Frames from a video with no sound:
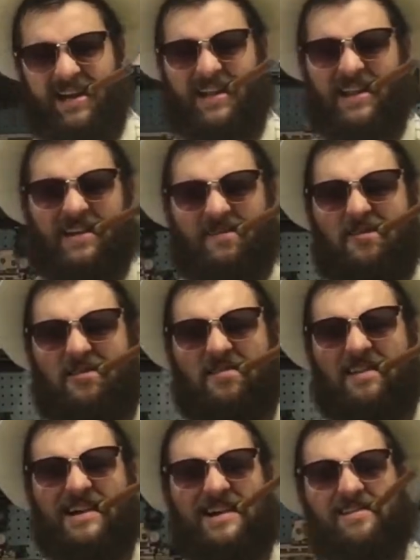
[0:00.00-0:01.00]
Now, of course,
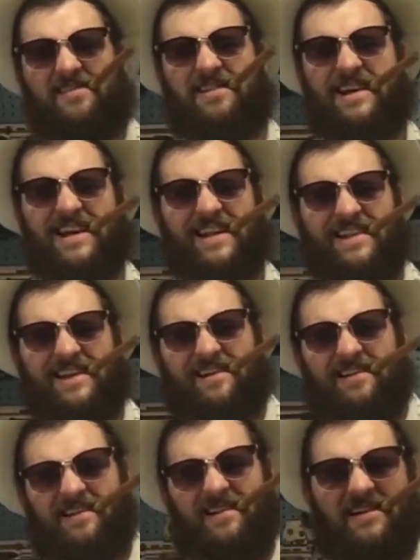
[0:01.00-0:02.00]
that can just hang
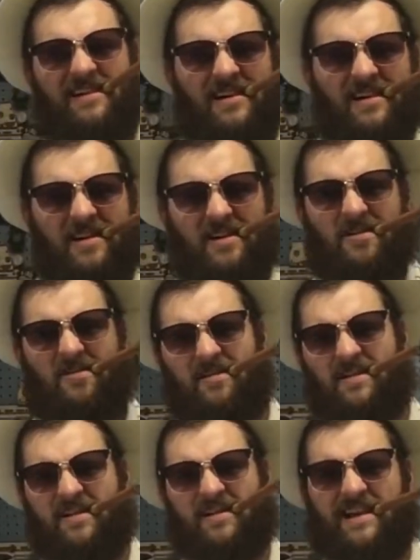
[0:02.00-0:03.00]
there,
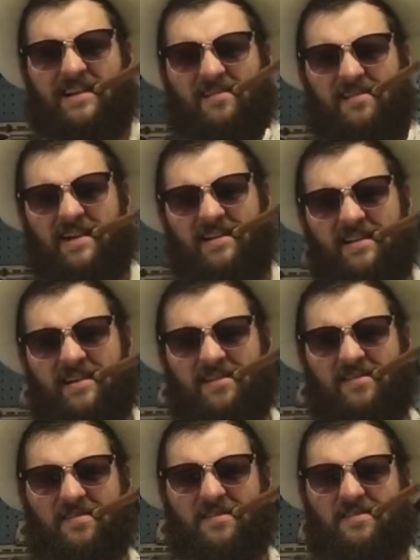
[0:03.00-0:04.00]
or like I said,
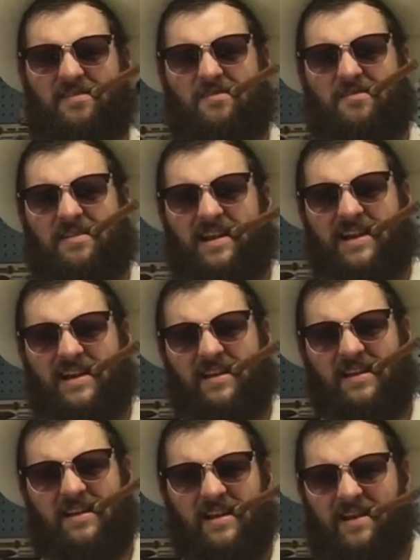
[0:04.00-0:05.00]
under the suit jacket.
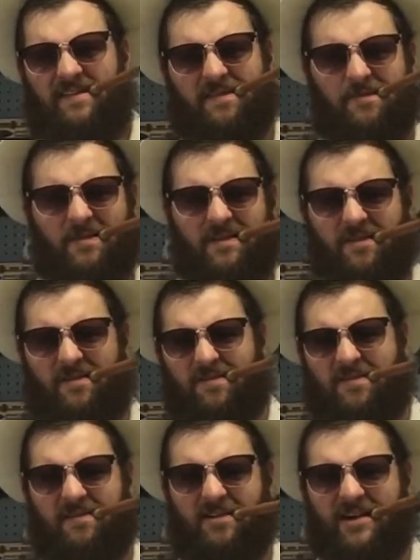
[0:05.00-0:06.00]
If you wear the
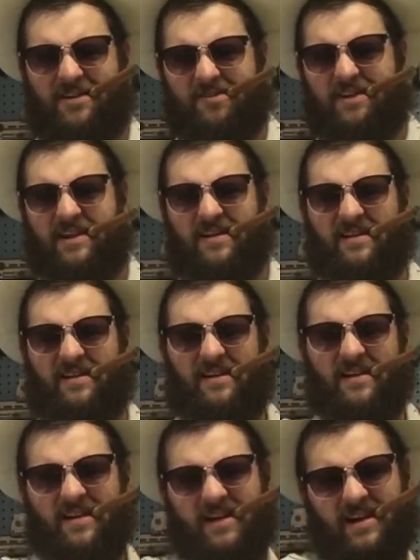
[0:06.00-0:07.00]
holster under it,
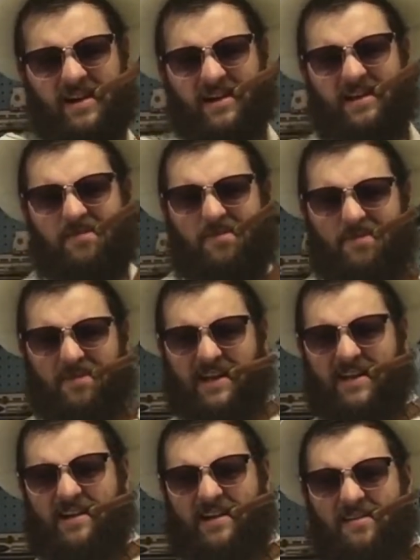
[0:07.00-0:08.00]
pull
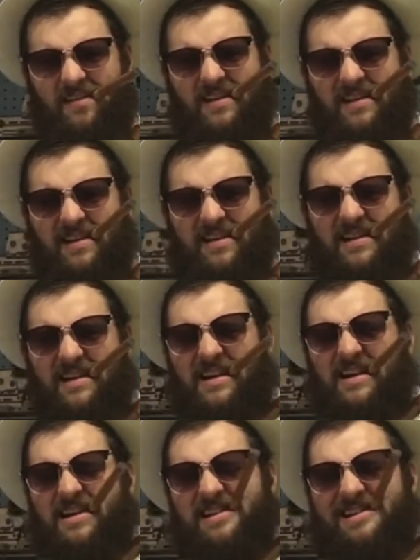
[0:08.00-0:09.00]
that out,
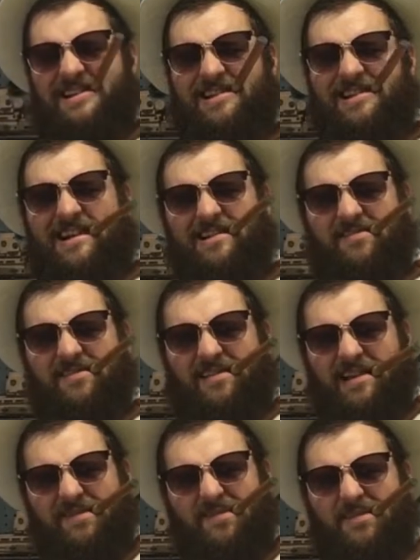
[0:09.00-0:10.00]
and then you got
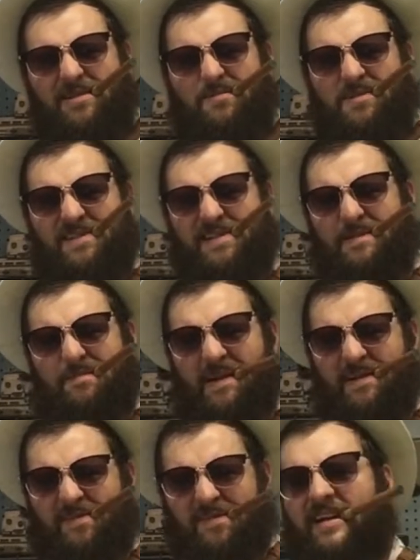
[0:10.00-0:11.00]
yourself a little machine
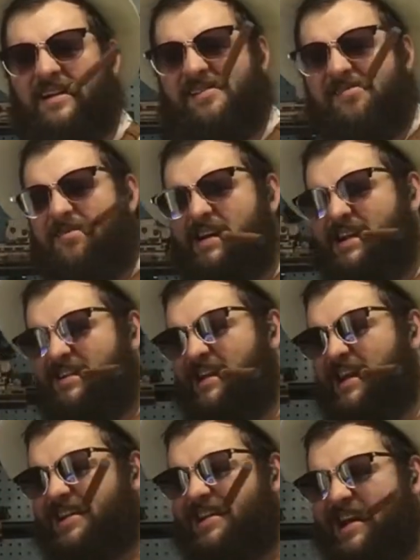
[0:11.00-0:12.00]
pistol.
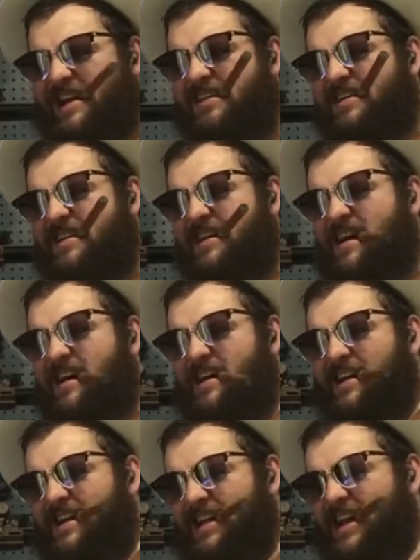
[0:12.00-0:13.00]
Rat-a-tat-tat, all
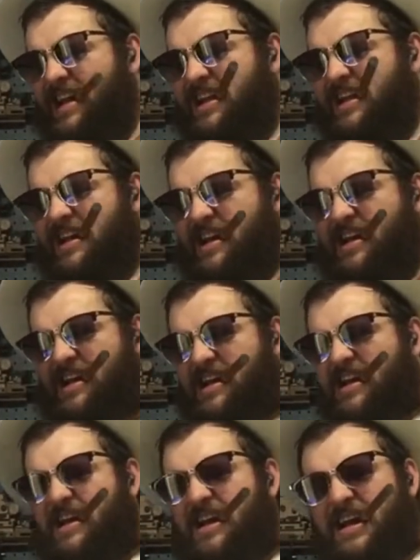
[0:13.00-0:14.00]
you need,
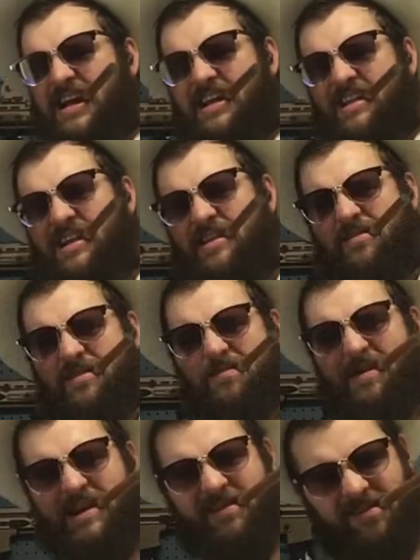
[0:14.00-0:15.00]
and then do your
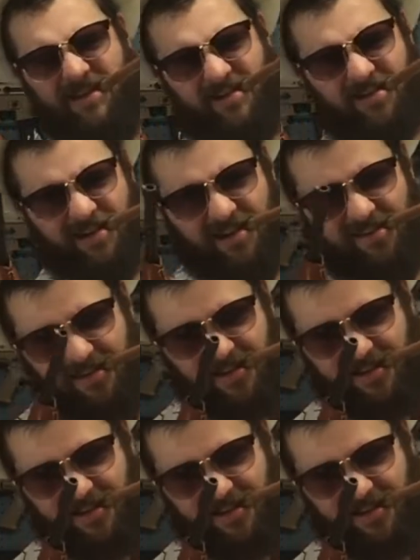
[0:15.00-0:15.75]
magazine change.